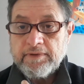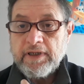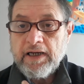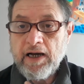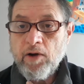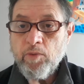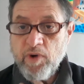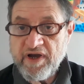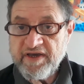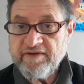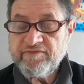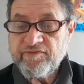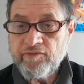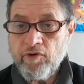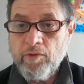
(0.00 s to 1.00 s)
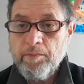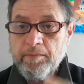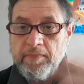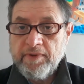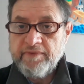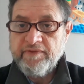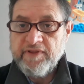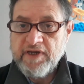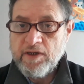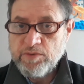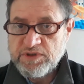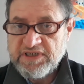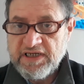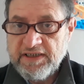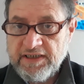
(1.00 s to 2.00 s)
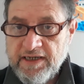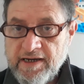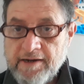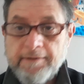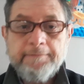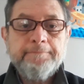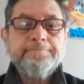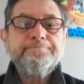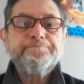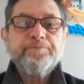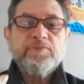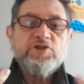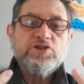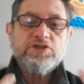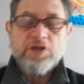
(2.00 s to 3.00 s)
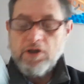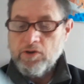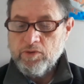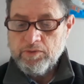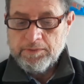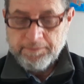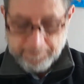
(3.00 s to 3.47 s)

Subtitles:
away from the outside air. So